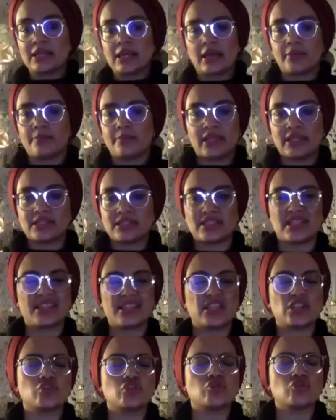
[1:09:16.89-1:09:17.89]
at blitzing.
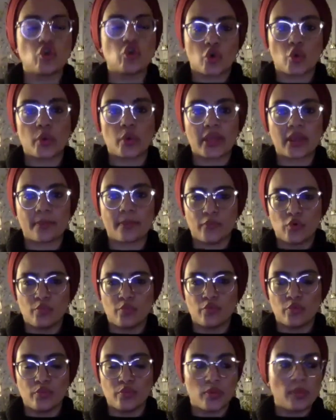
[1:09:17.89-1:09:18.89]
They're so quick, boom,
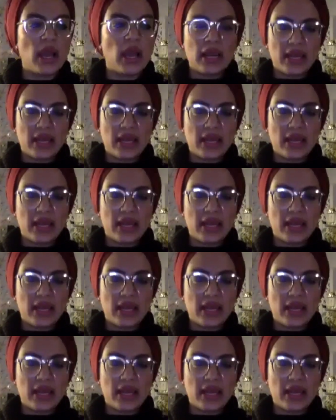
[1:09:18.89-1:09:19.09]
boom, boom.